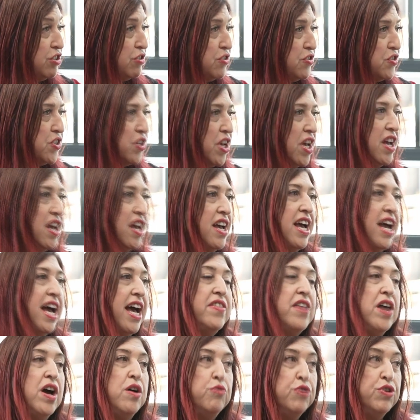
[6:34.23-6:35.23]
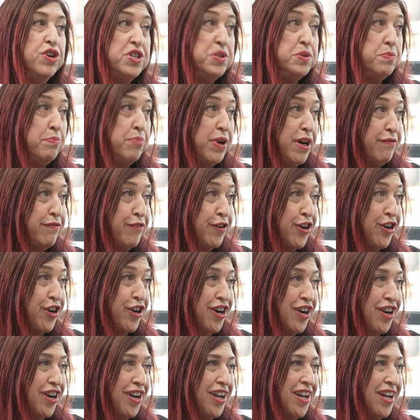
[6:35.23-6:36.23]
choose. Sure, sure. And that word is
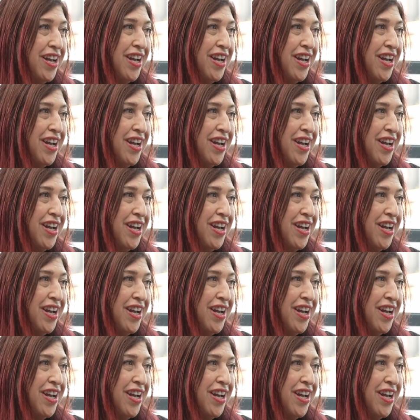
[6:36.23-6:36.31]
buffer.